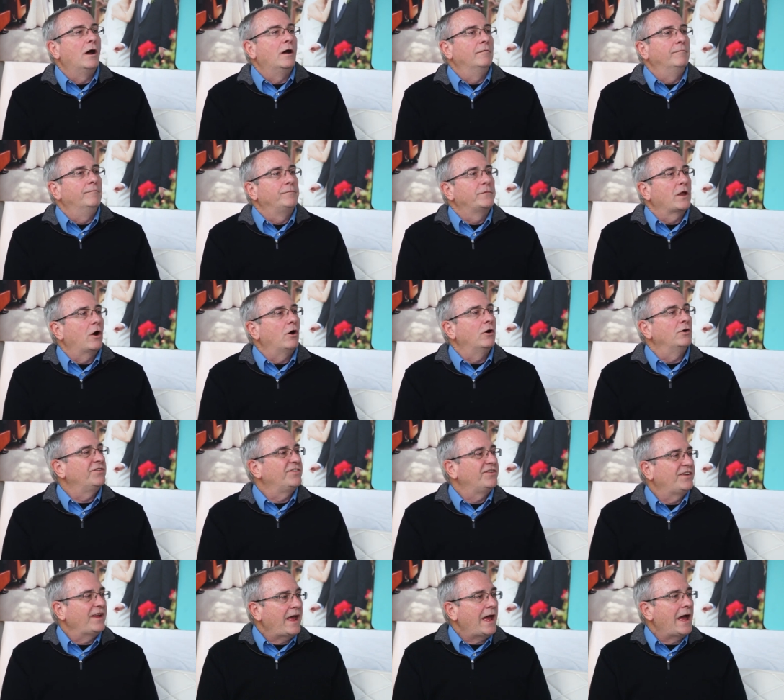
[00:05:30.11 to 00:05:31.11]
Uh,
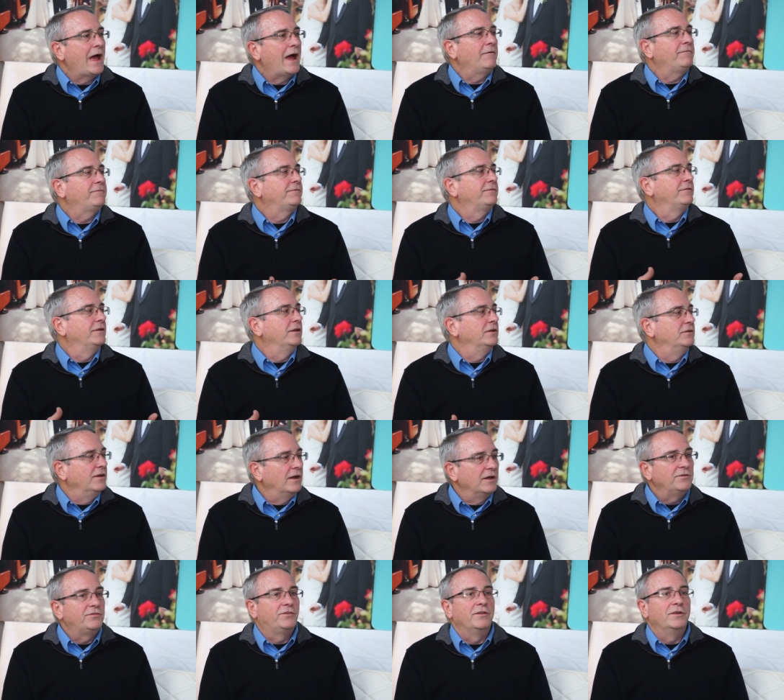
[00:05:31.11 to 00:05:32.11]
our staff
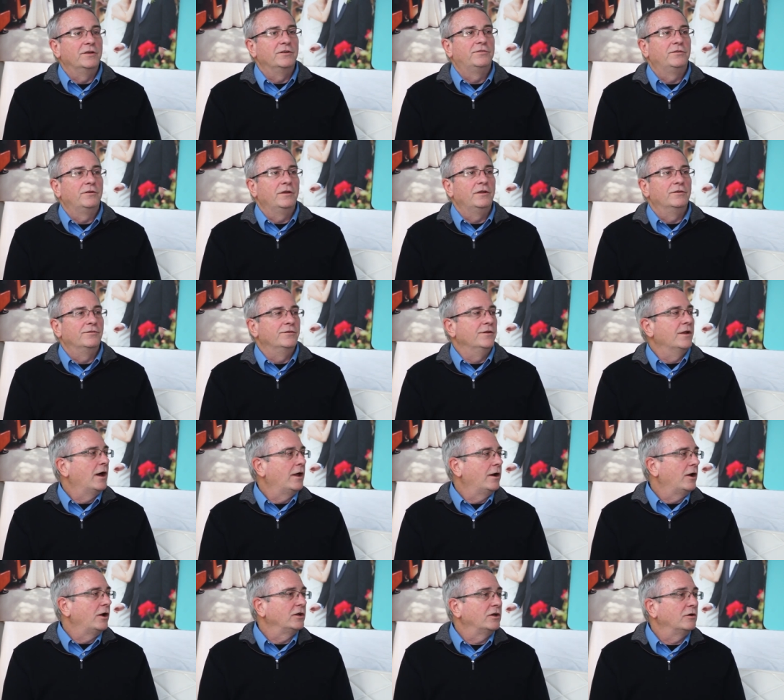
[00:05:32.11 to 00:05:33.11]
that does this
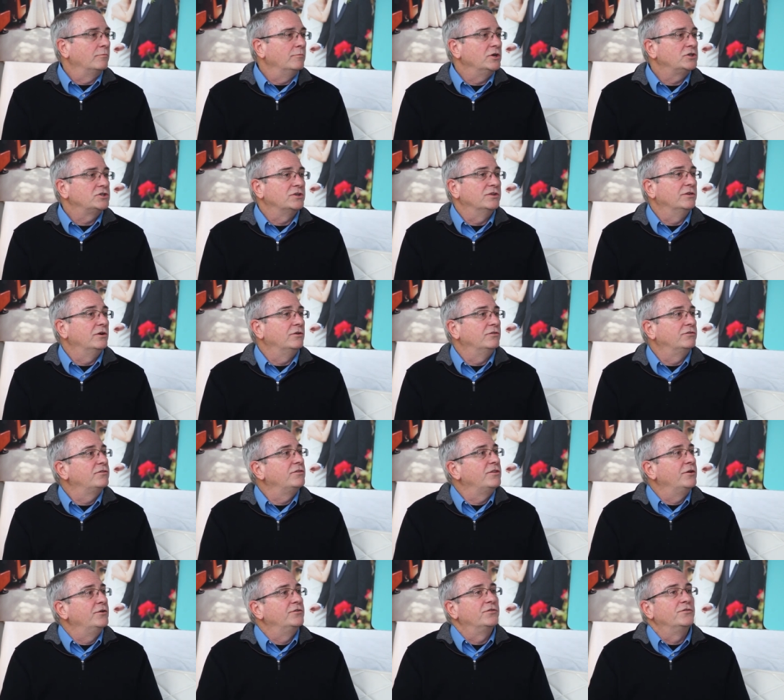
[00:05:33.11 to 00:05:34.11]
is not on commission.
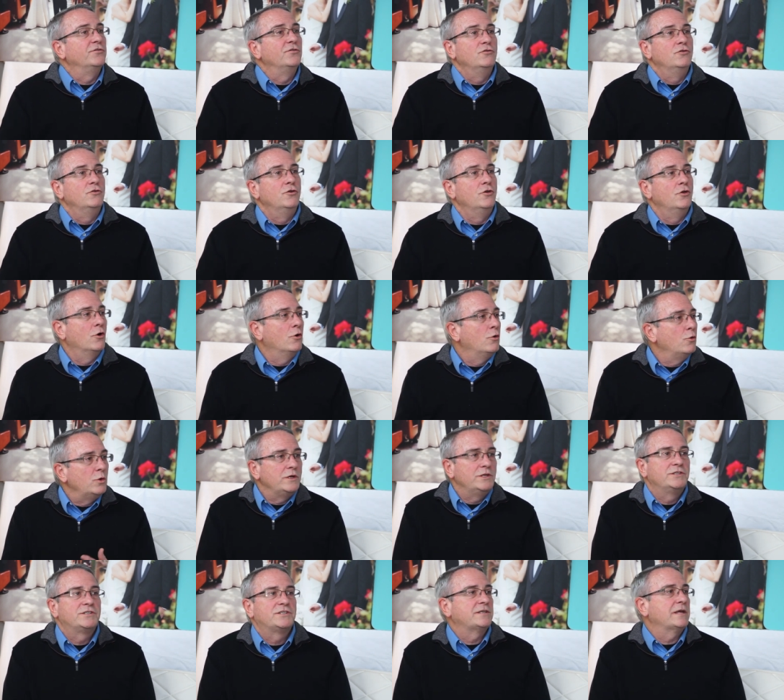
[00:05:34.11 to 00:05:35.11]
There's, there's
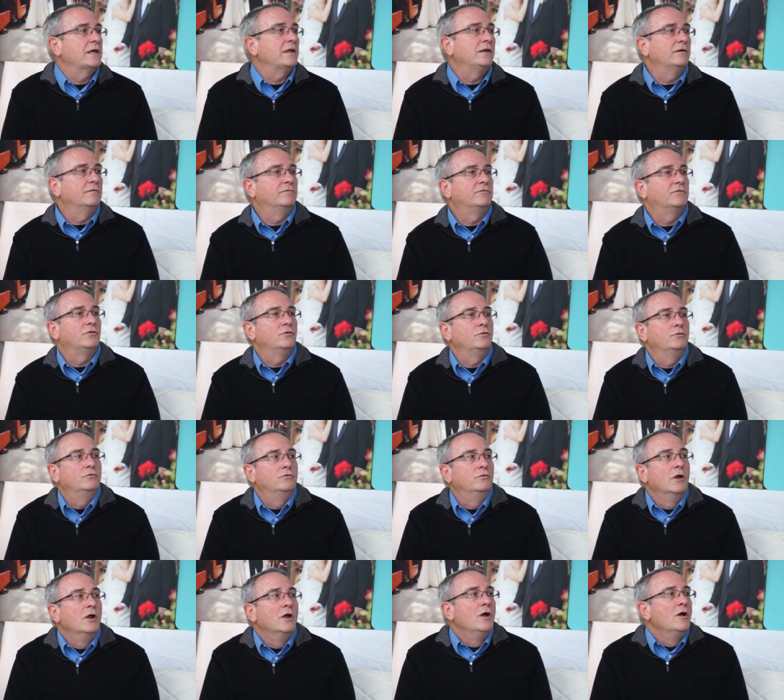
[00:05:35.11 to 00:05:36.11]
no incentive
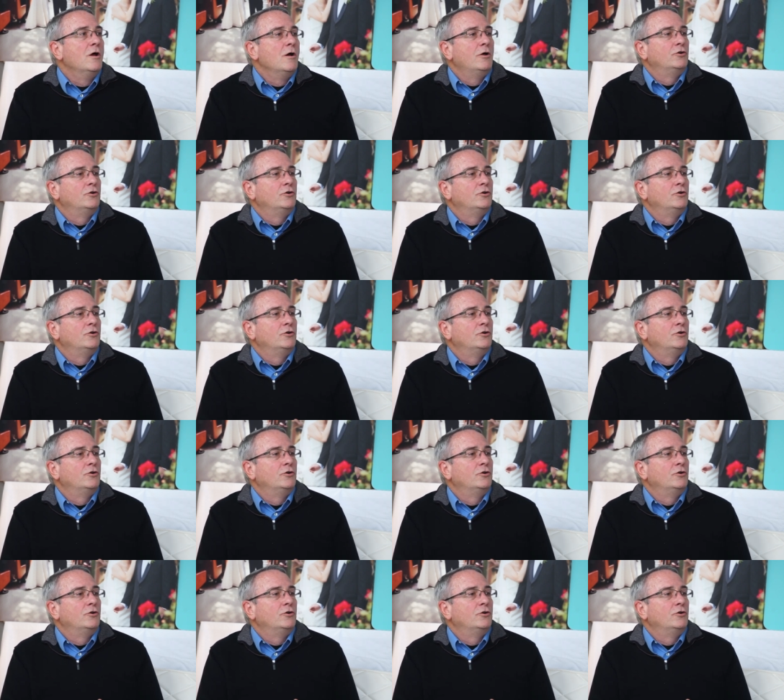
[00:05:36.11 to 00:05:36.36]
to